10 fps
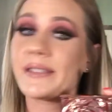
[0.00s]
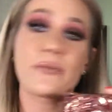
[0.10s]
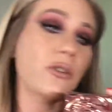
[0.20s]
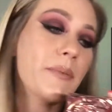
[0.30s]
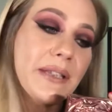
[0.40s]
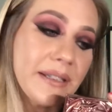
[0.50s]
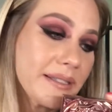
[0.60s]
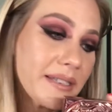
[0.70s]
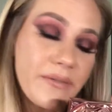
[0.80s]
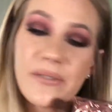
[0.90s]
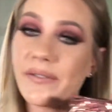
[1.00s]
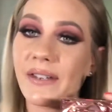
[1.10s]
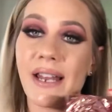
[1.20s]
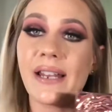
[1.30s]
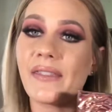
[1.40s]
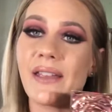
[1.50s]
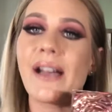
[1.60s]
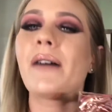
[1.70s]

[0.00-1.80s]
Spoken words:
This formula is different than anything.